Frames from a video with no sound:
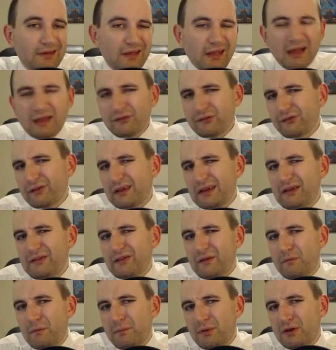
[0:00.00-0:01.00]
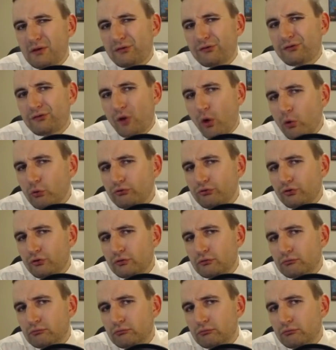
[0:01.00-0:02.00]
Can't say he's ever been
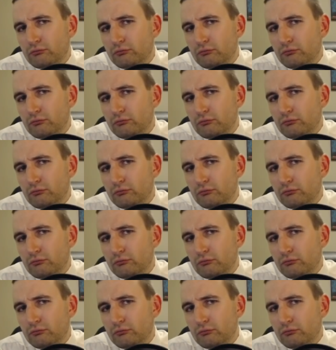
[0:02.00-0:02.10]
assaulted